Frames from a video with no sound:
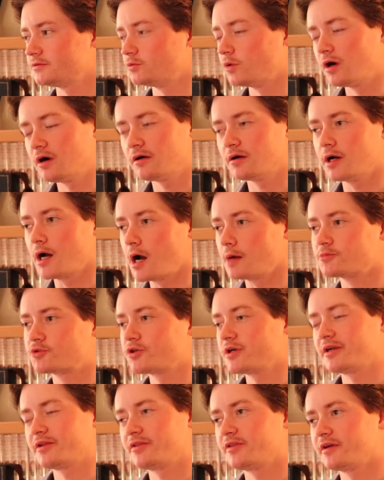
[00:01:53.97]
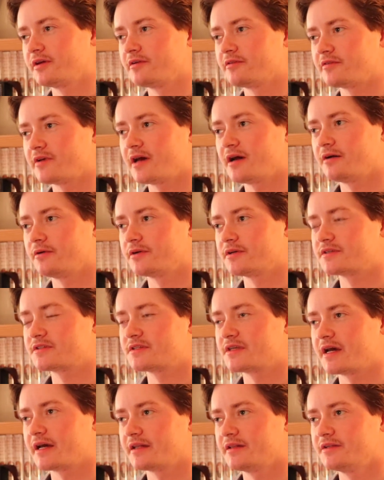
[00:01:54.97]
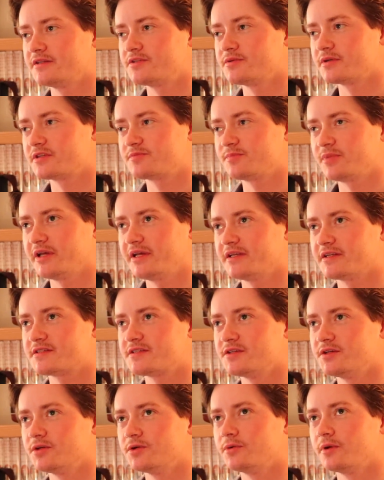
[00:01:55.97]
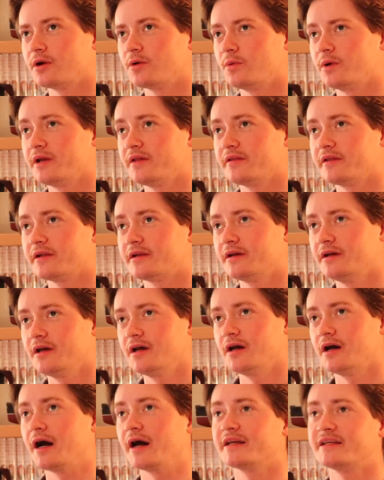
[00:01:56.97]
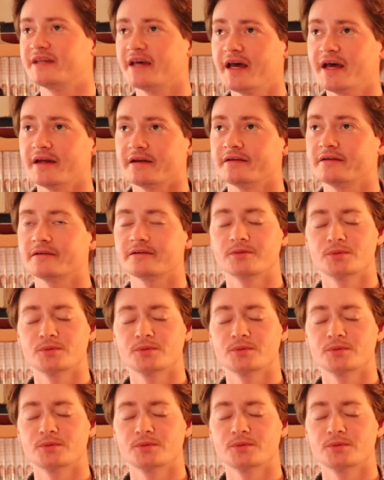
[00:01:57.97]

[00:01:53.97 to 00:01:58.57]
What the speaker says: well, I'm trying to think of how exactly to explain it to you in a way that I can,